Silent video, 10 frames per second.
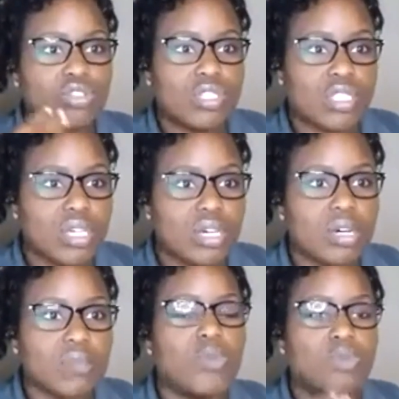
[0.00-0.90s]

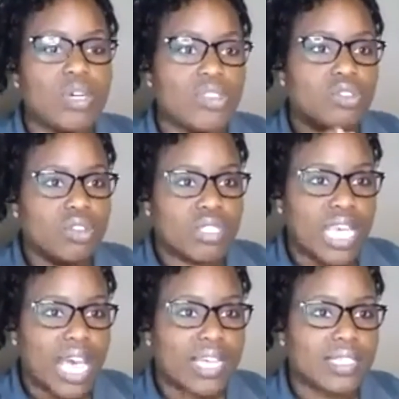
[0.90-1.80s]
stub with your
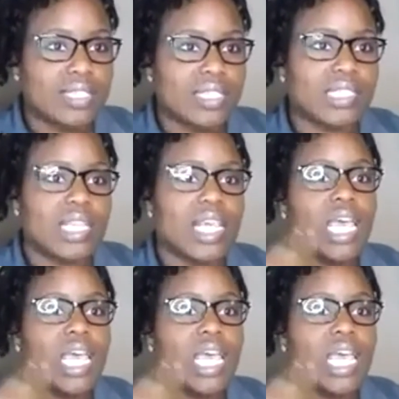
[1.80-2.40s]
taxes,